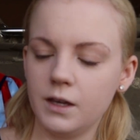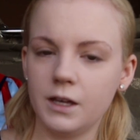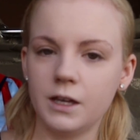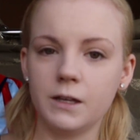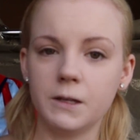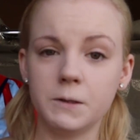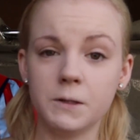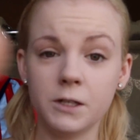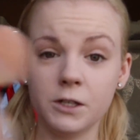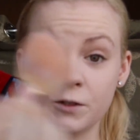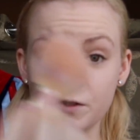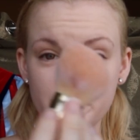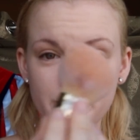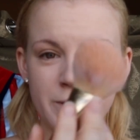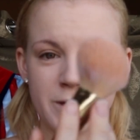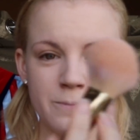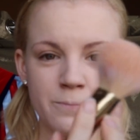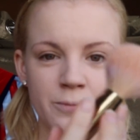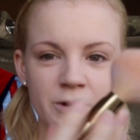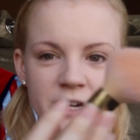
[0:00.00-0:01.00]
And use a
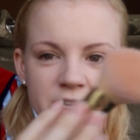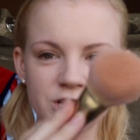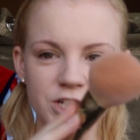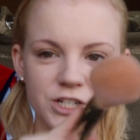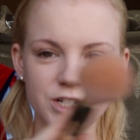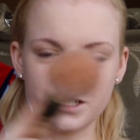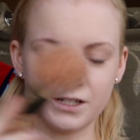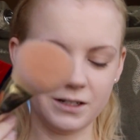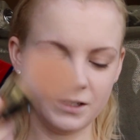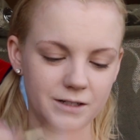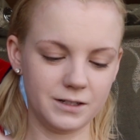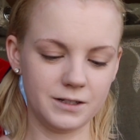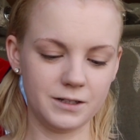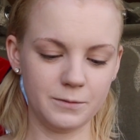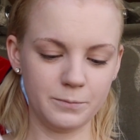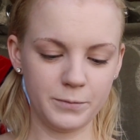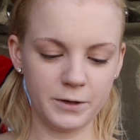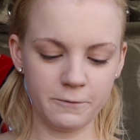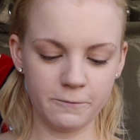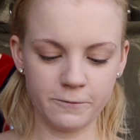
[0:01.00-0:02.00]
big brush,
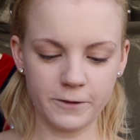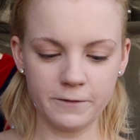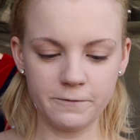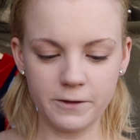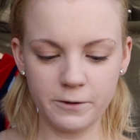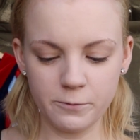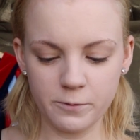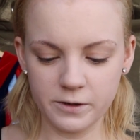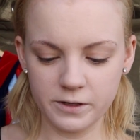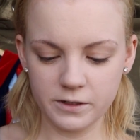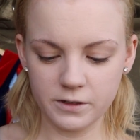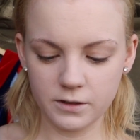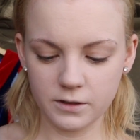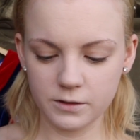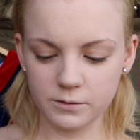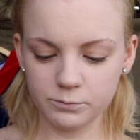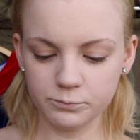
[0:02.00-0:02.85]
big fluffy one.